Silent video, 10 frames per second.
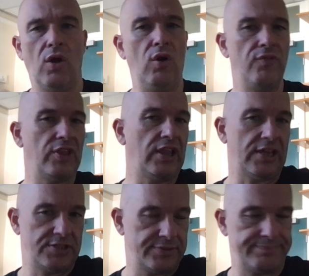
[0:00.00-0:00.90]
Over the
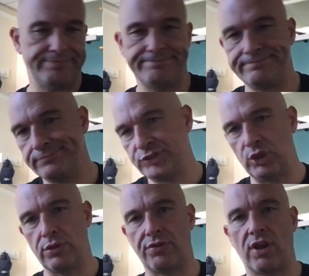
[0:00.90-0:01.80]
last
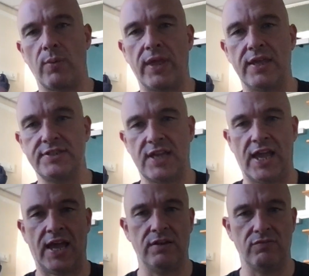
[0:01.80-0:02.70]
2-3 weeks,
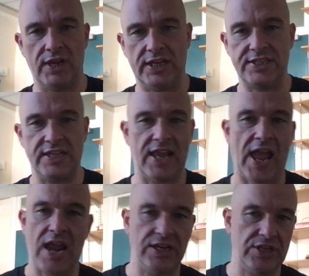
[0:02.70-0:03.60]
I hadn't really seen
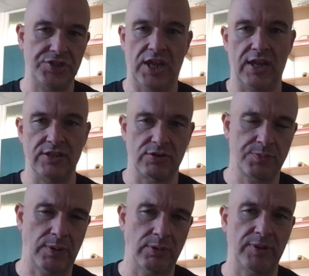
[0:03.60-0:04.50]
any change. I
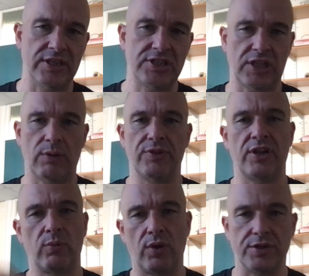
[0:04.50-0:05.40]
was probably slower
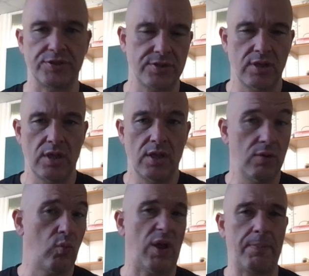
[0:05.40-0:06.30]
than I was
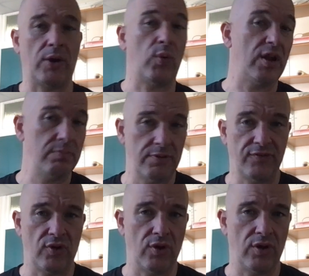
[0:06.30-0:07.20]
way back when
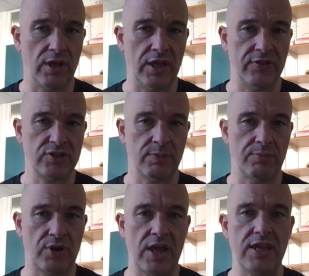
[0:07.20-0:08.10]
before the
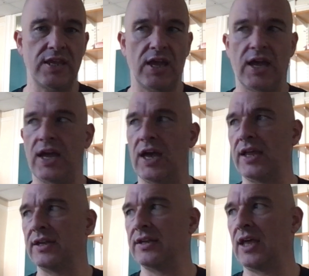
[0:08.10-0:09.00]
summer break,
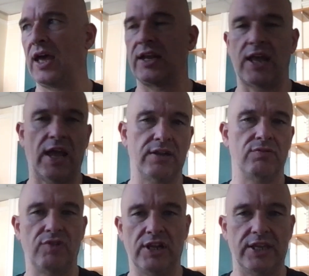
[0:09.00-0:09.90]
and I
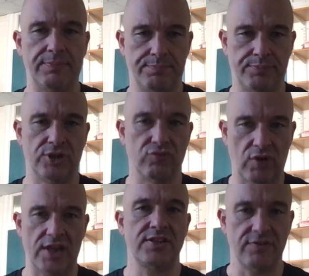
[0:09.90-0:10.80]
hadn't really
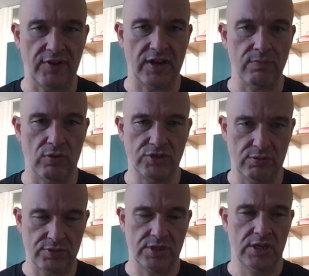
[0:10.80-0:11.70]
progressed very much.
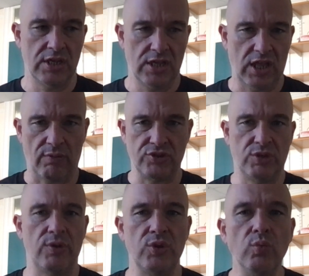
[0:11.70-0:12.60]
I was doing